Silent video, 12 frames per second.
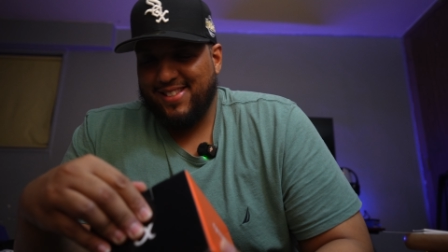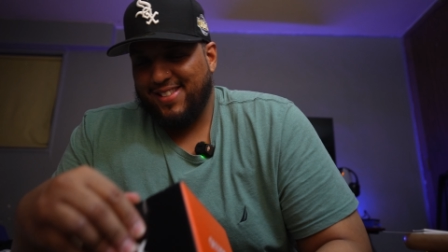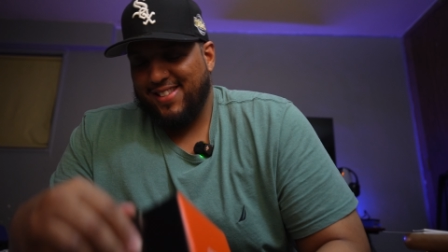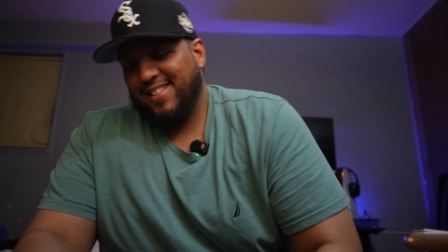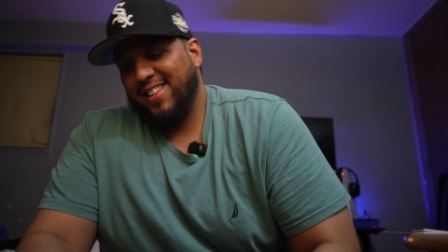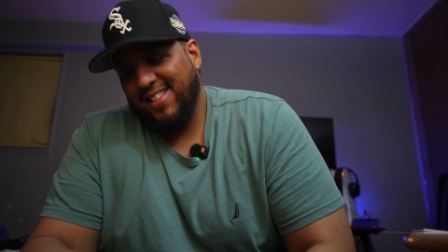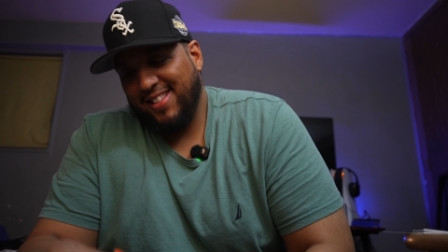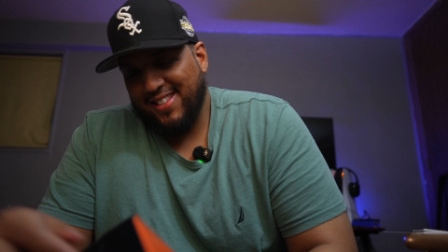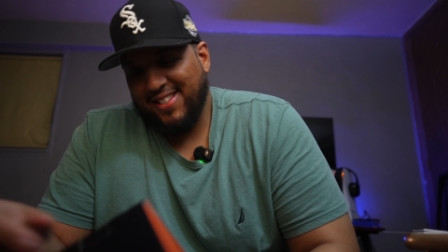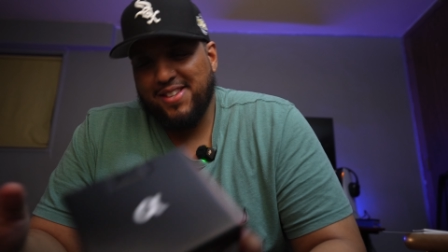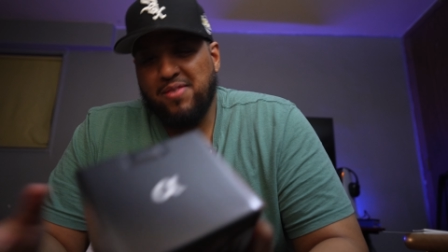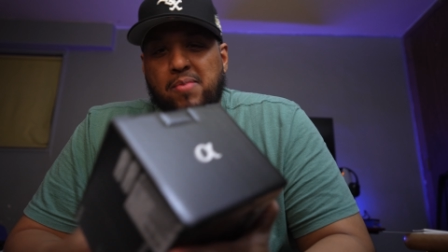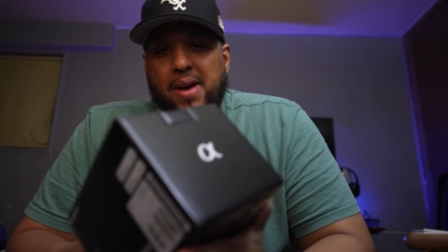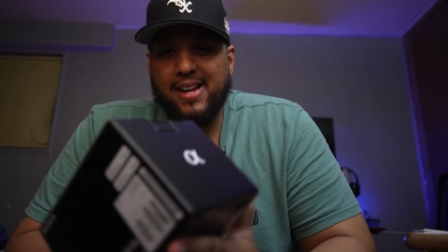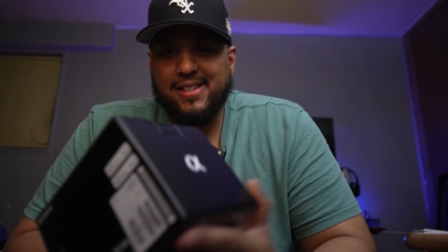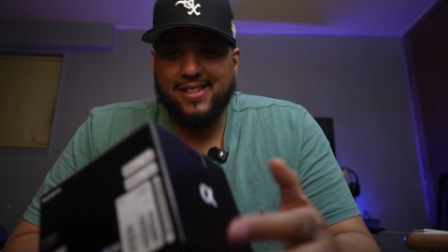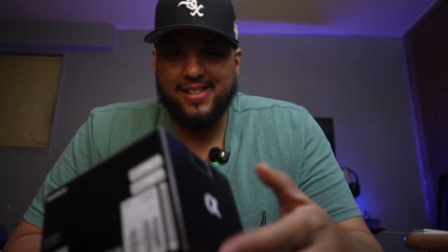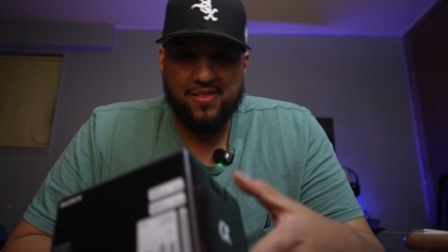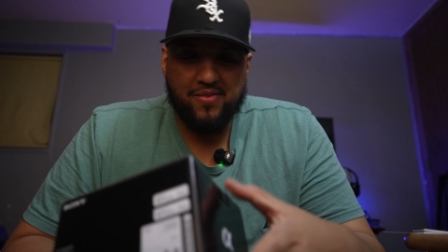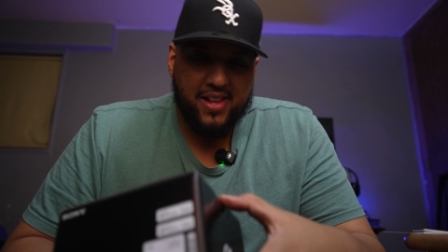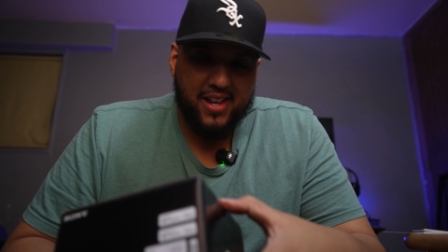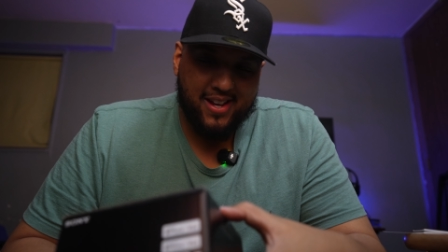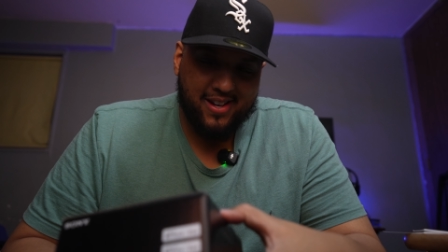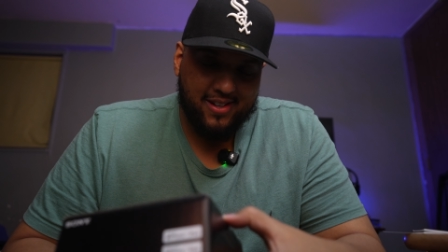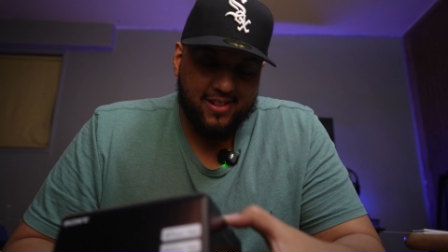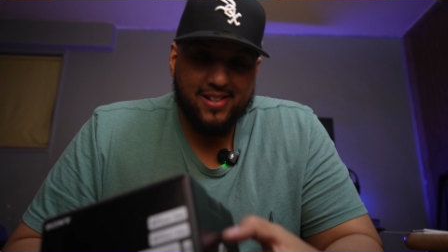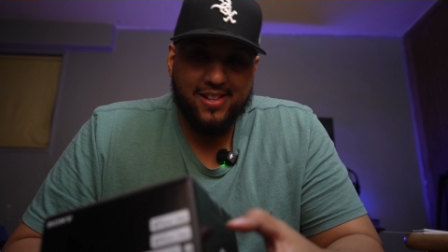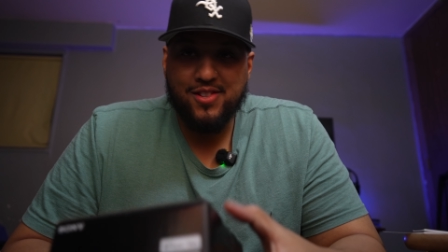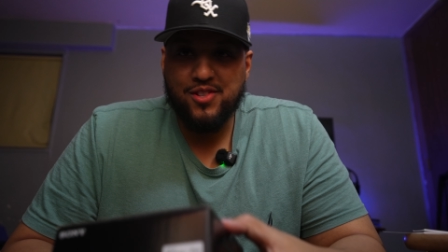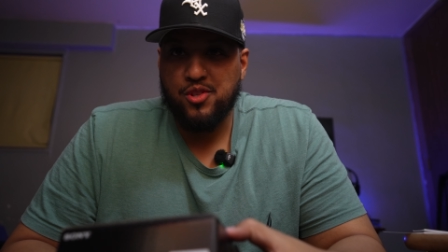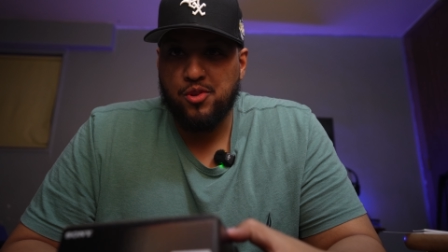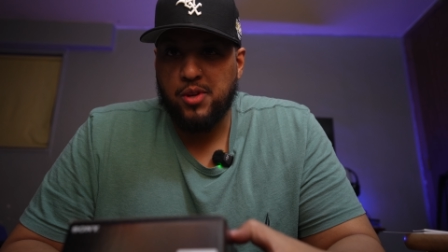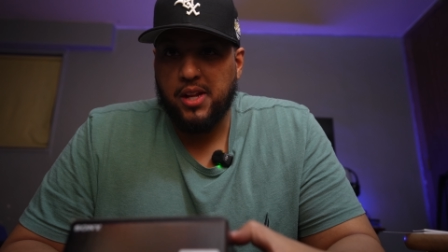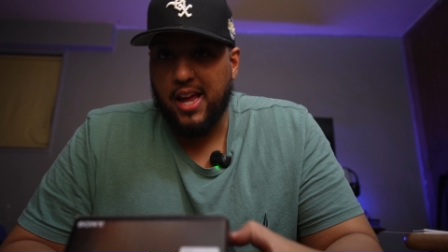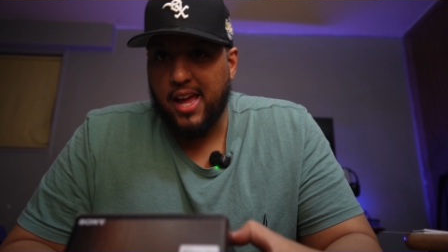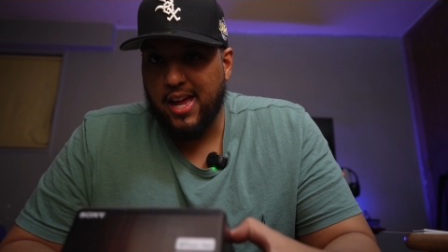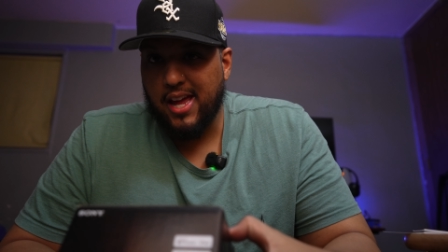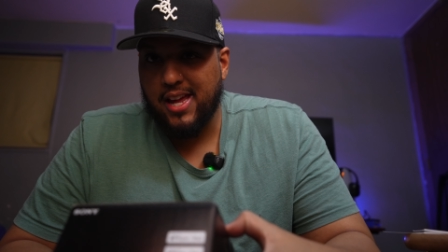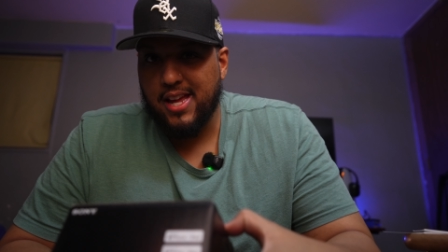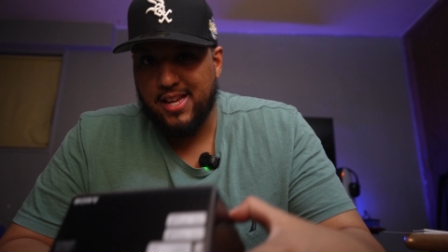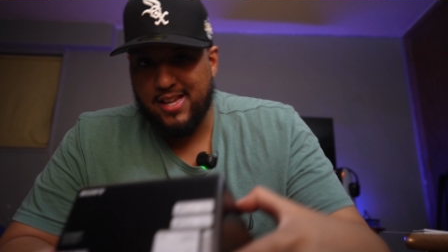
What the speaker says: Let's get into this unboxing of the Sony